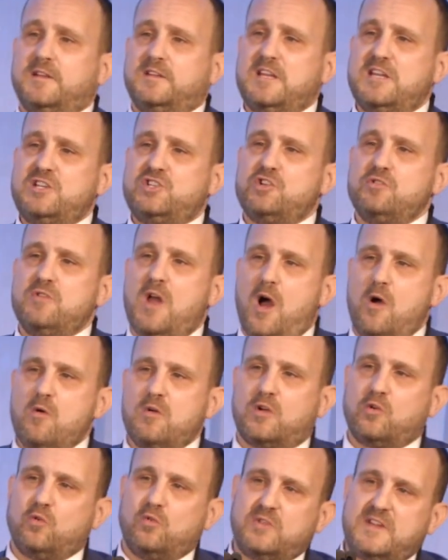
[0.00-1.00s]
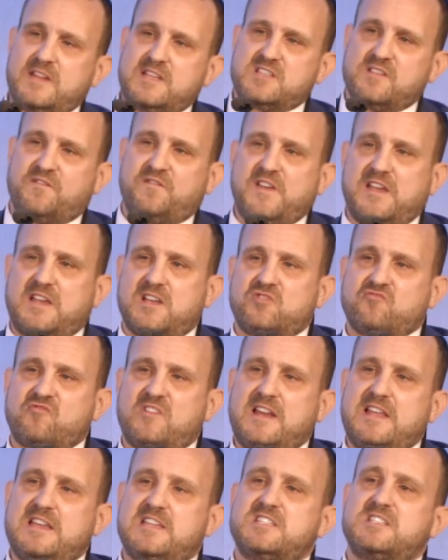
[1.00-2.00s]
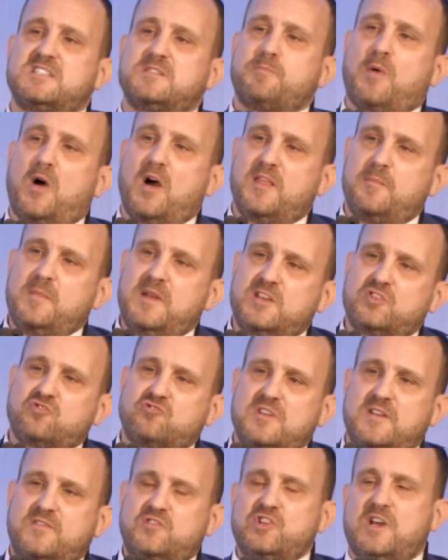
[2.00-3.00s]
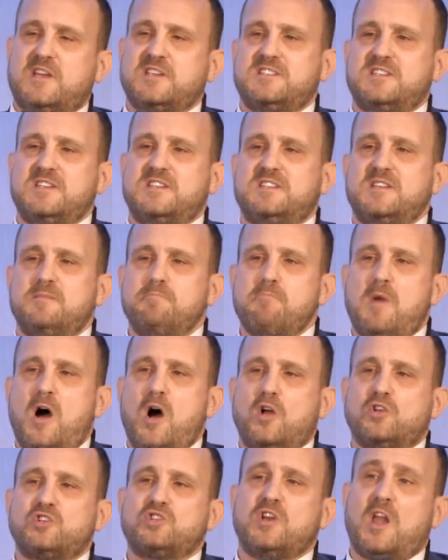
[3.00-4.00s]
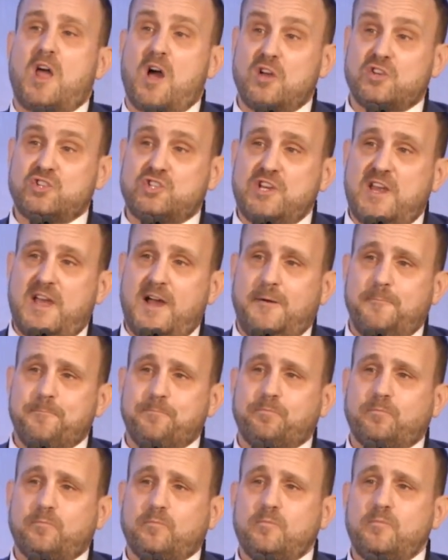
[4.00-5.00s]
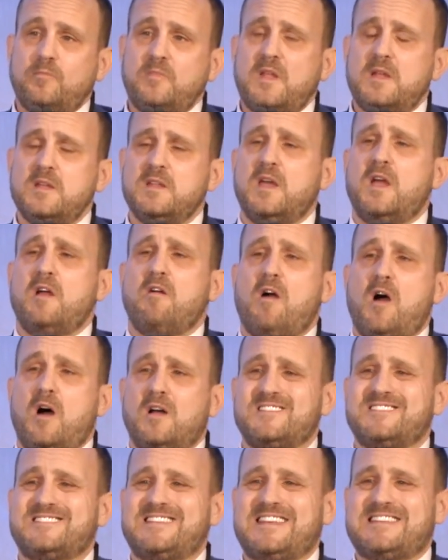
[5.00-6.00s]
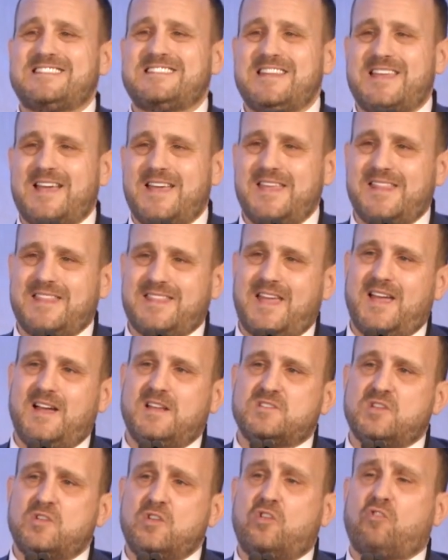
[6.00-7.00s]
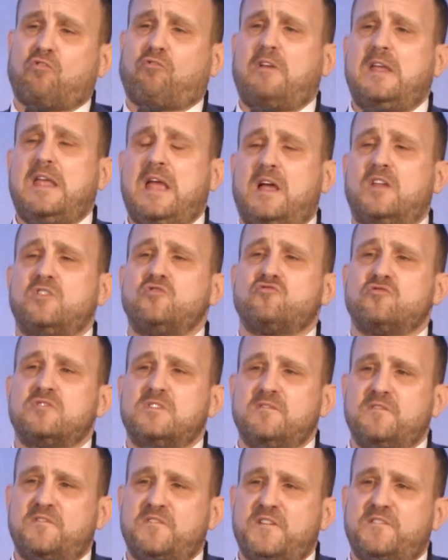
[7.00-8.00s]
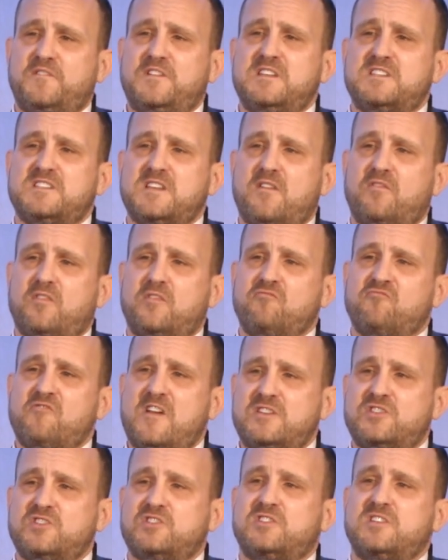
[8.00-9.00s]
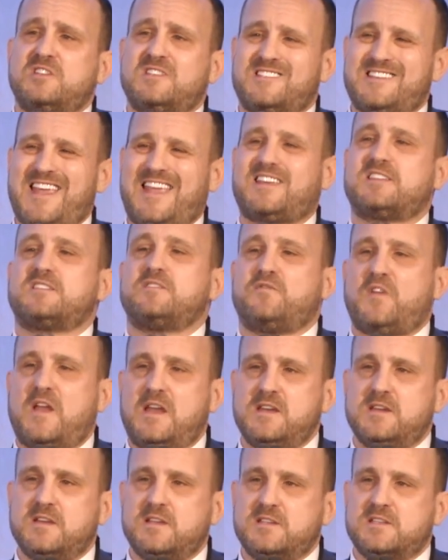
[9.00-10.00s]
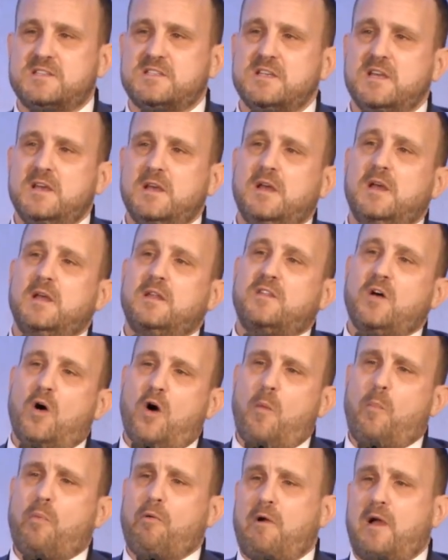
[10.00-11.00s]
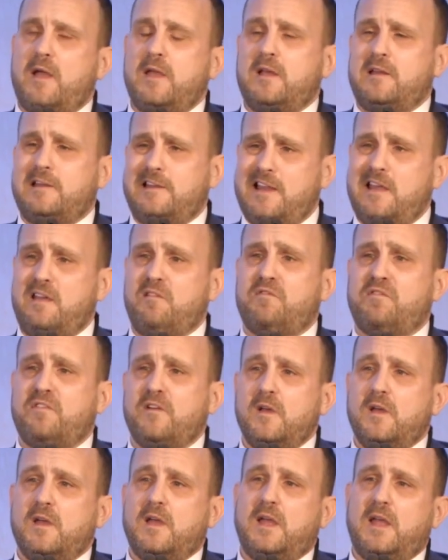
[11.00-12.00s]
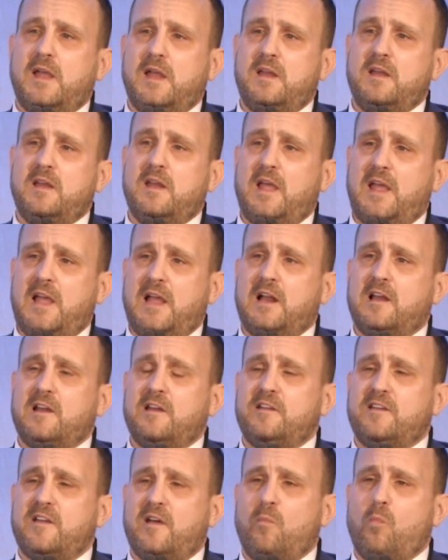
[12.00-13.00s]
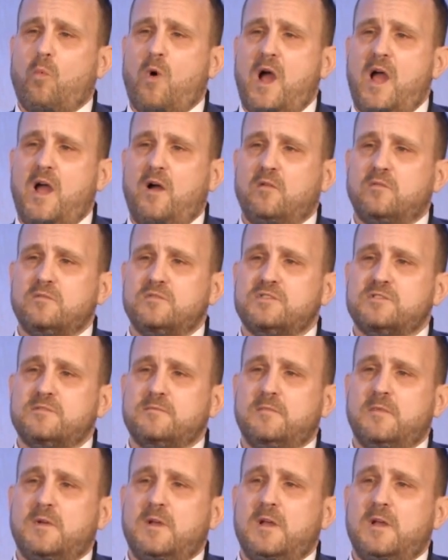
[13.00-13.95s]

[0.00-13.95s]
Did you know, according to figures released by the Ministry of Justice in March last year, there are 68,357 registered sex offenders that operate and live in England and Wales?